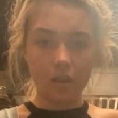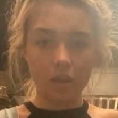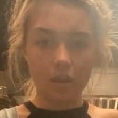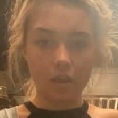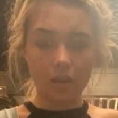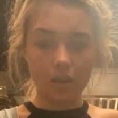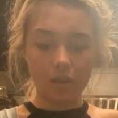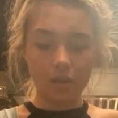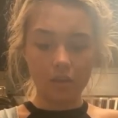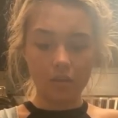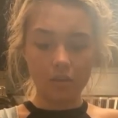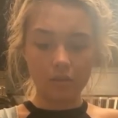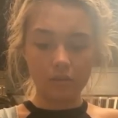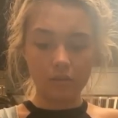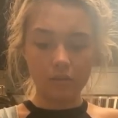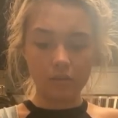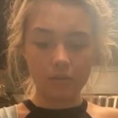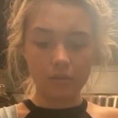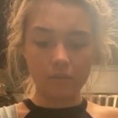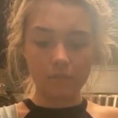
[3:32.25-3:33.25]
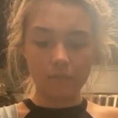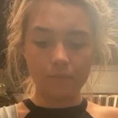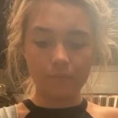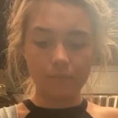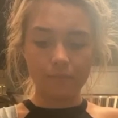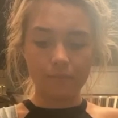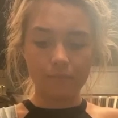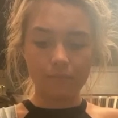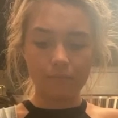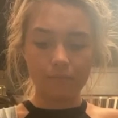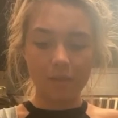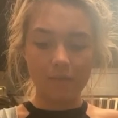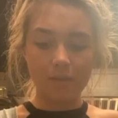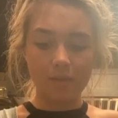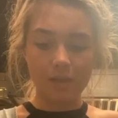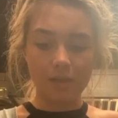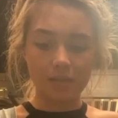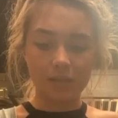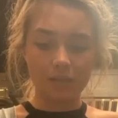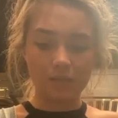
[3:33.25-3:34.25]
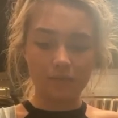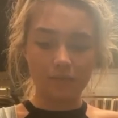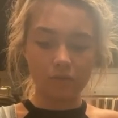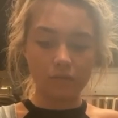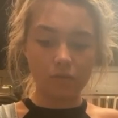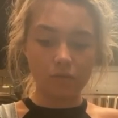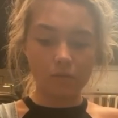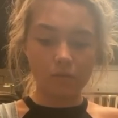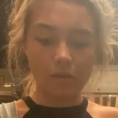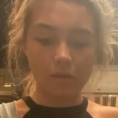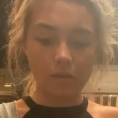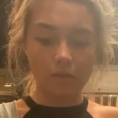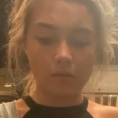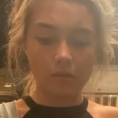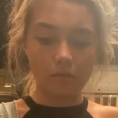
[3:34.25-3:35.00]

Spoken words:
guys? Maybe that's even too big.